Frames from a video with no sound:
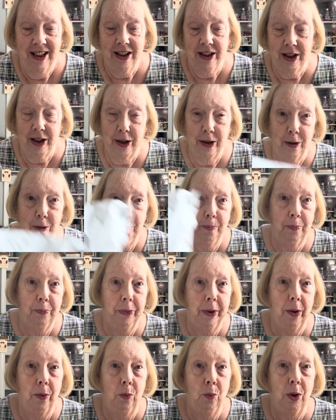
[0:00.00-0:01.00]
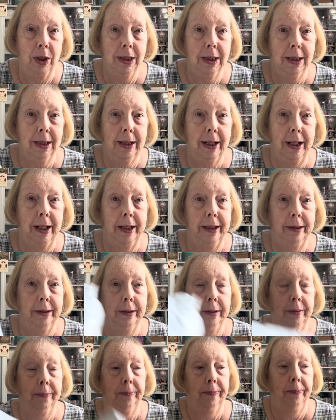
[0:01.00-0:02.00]
So, 1 skein.
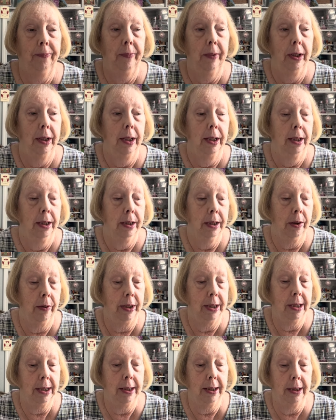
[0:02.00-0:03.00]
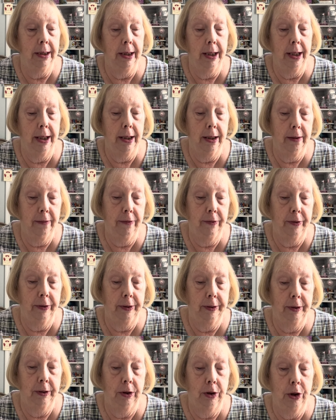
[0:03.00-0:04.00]
So I still have
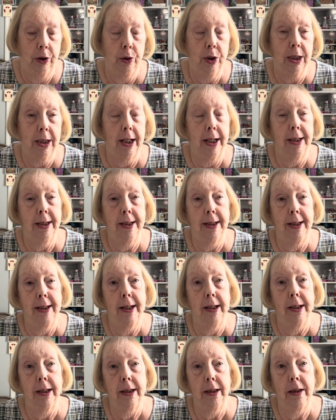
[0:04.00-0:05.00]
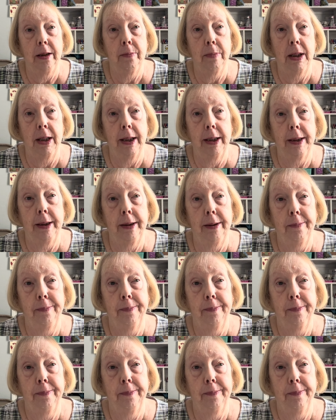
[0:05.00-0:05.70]
2 skeins of yarn in my